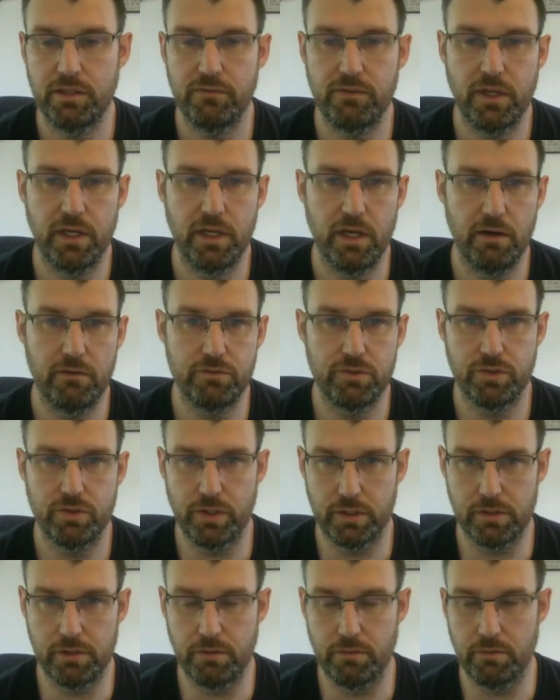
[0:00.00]
if they have
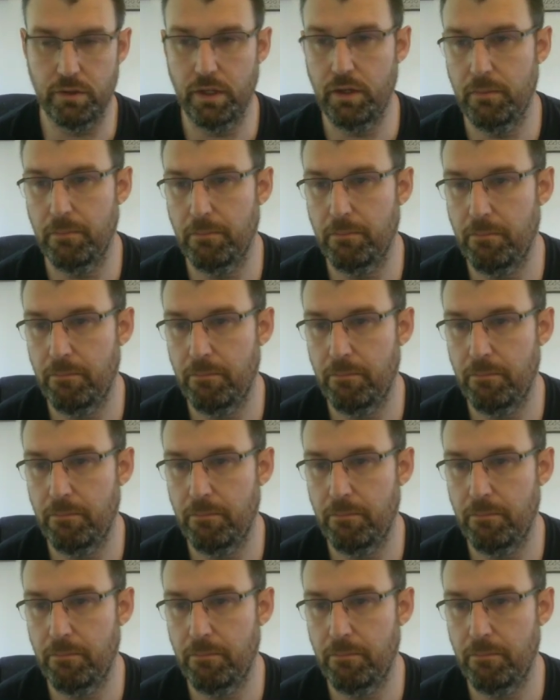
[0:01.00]
tricked you, right?